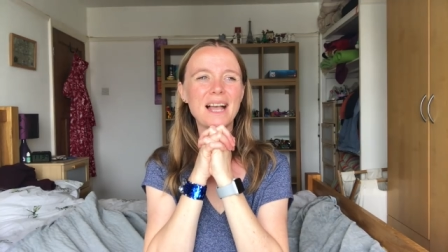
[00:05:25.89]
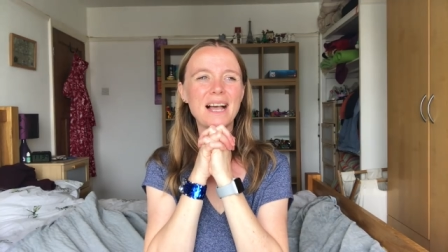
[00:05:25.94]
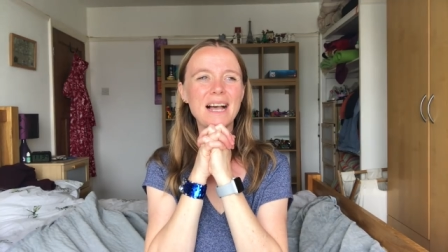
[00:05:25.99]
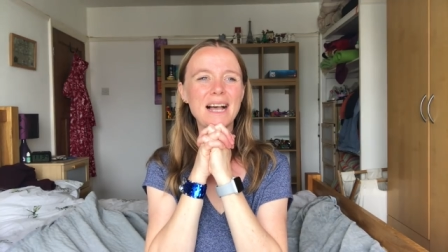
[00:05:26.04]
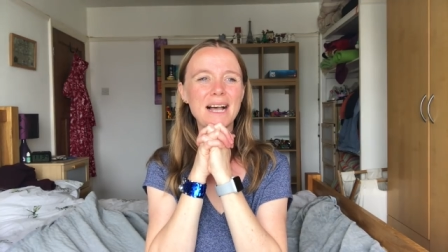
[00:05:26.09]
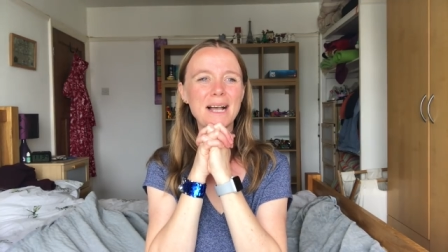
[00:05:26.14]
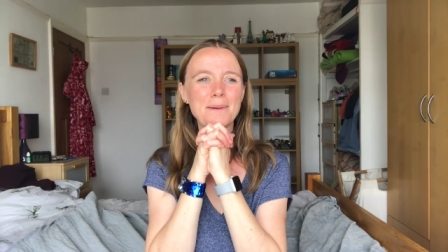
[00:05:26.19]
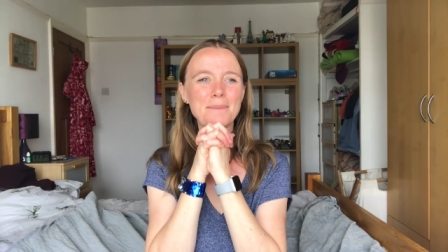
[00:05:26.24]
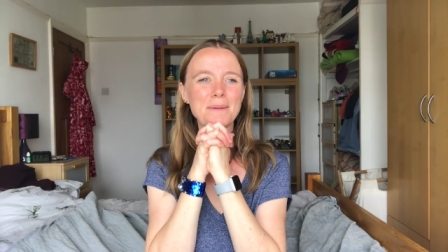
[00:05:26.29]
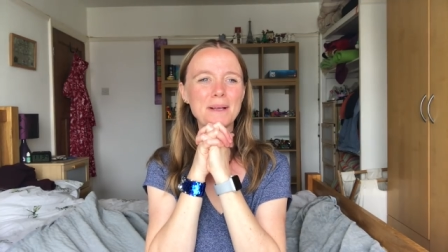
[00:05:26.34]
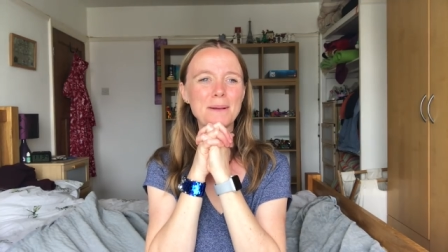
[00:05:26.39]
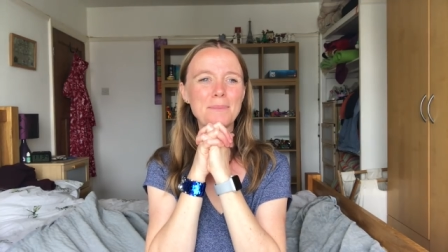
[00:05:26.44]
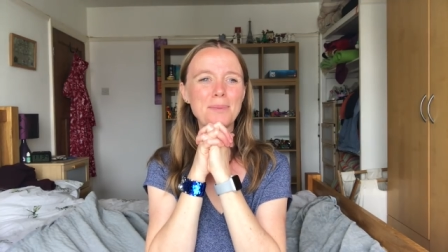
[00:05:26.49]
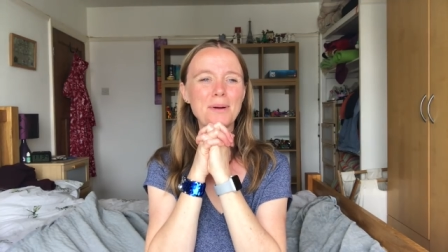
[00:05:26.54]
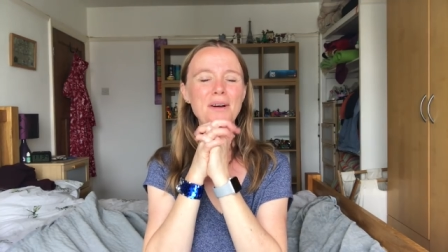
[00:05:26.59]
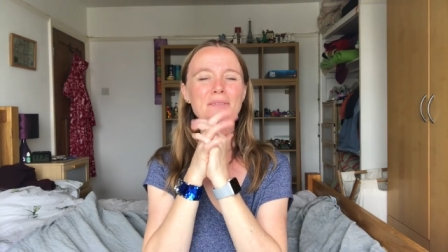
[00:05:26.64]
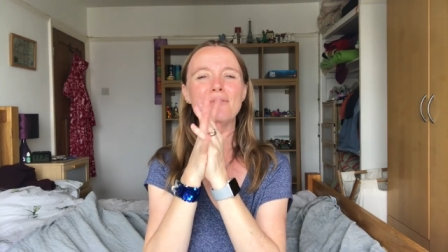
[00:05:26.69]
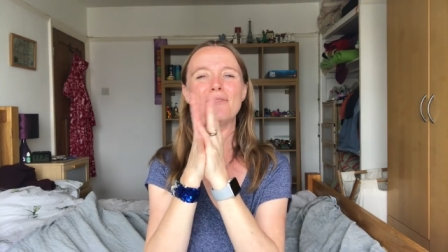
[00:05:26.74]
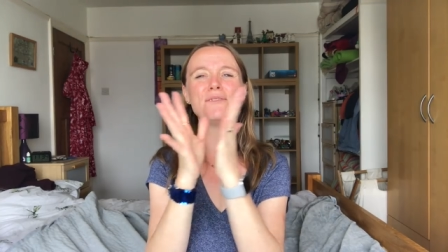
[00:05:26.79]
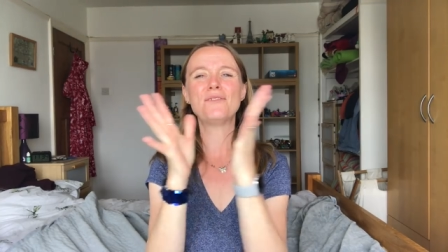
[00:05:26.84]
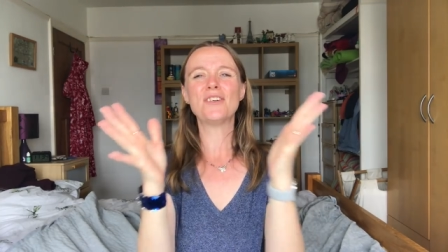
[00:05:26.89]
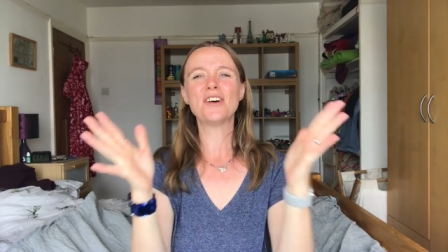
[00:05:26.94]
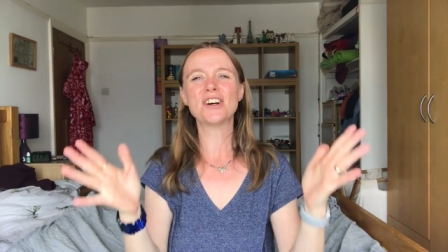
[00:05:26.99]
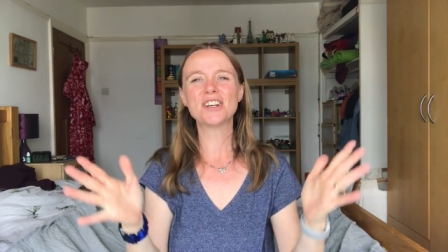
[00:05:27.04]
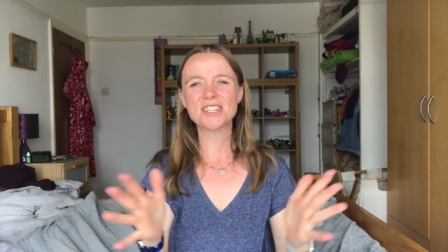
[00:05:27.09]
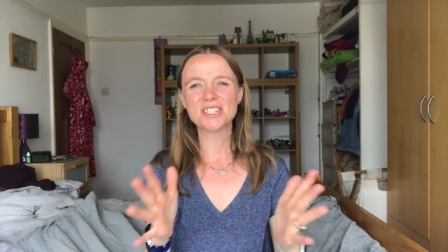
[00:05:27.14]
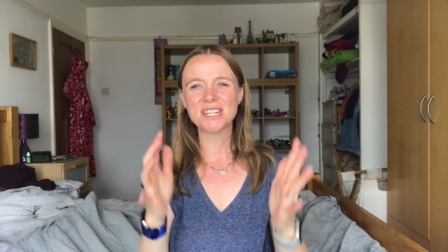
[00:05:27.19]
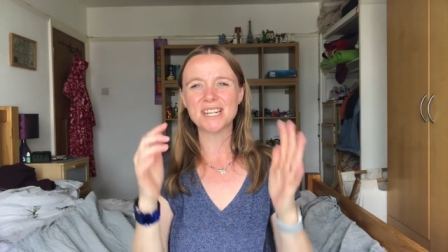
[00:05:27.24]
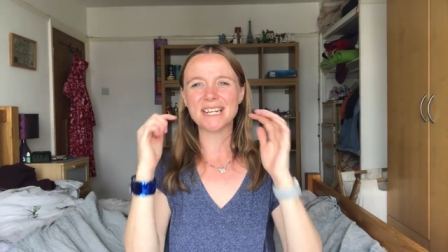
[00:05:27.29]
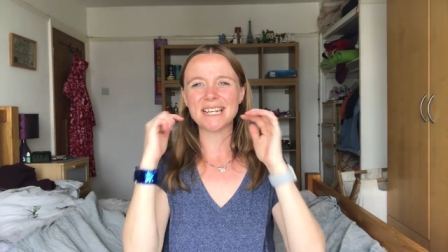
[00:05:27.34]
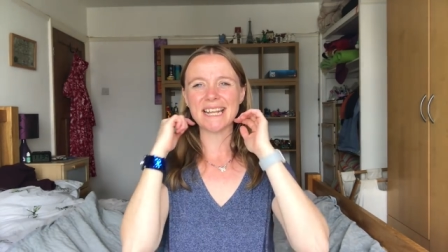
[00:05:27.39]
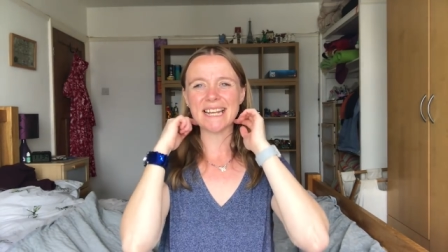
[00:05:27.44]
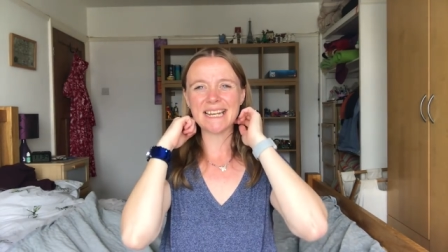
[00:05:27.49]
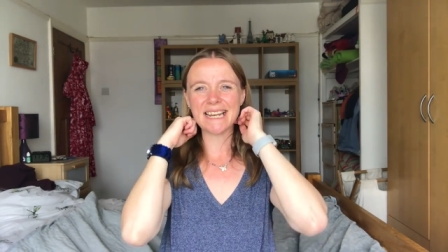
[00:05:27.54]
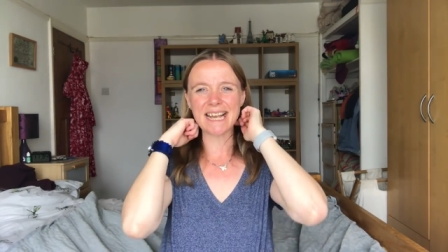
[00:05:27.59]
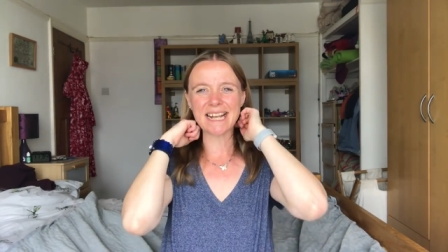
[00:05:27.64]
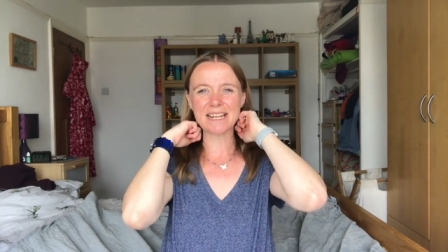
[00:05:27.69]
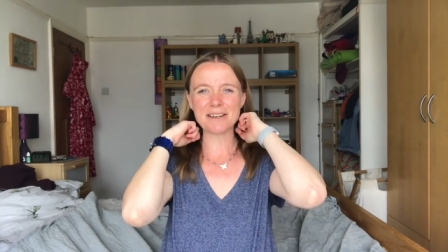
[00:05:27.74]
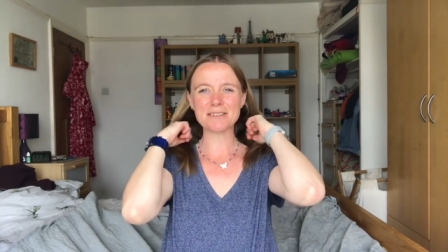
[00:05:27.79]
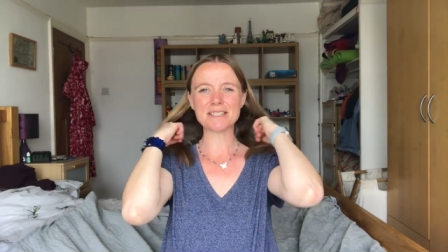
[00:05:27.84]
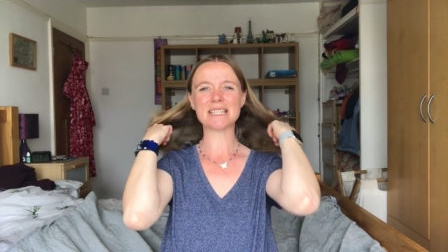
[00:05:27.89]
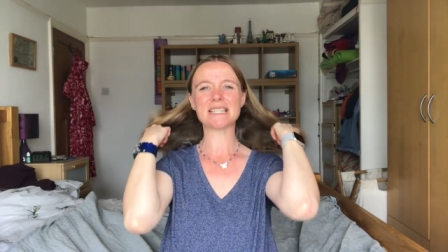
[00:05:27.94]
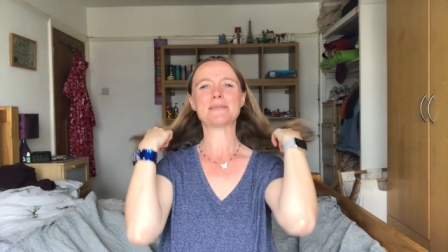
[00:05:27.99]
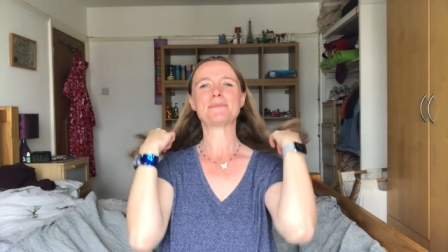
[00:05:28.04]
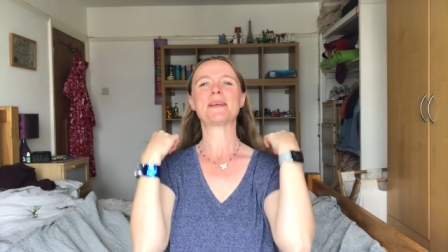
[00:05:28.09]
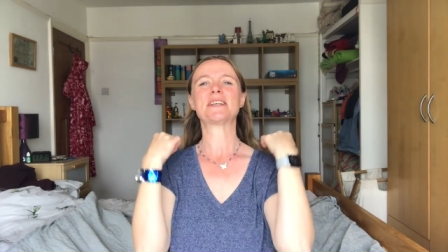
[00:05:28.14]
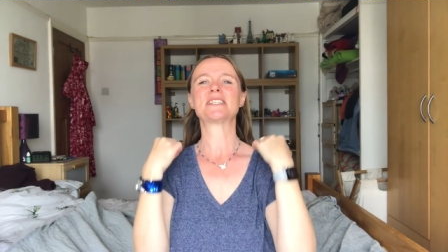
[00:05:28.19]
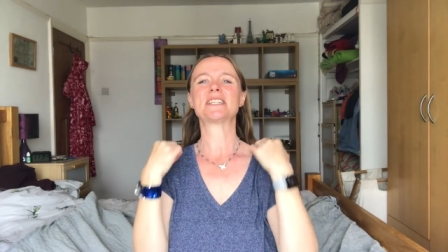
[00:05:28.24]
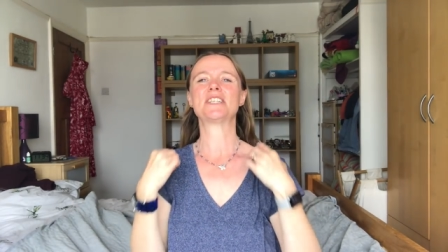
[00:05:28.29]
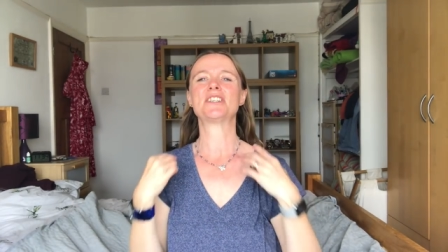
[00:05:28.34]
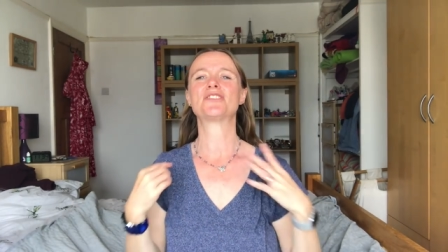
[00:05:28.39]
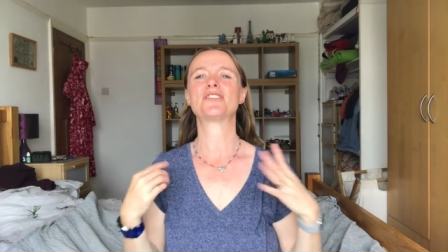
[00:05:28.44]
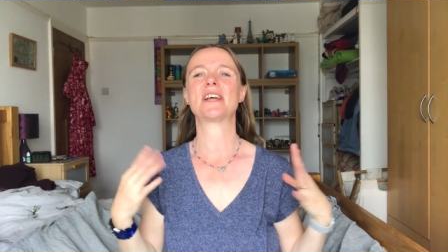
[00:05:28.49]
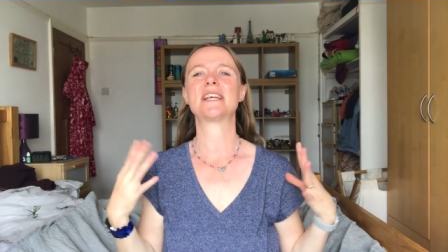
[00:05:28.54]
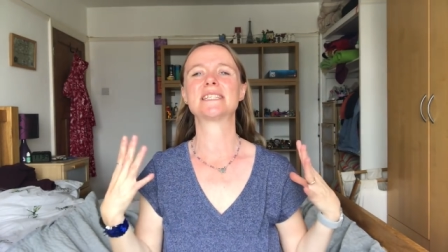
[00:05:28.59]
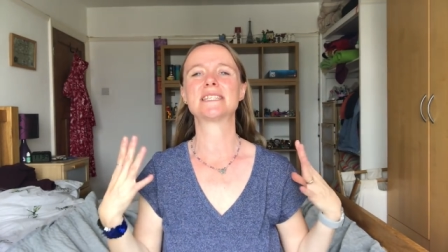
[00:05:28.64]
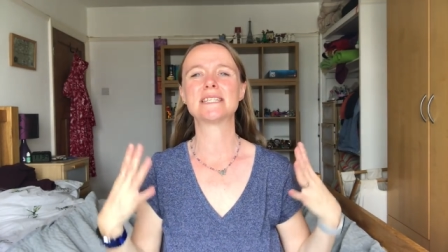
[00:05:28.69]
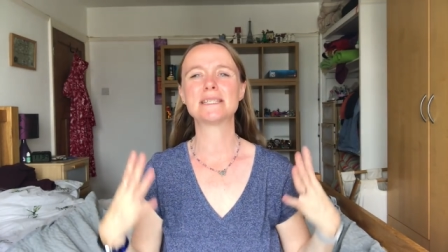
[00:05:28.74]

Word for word: Um, but unfortunately, Lego is a special interest.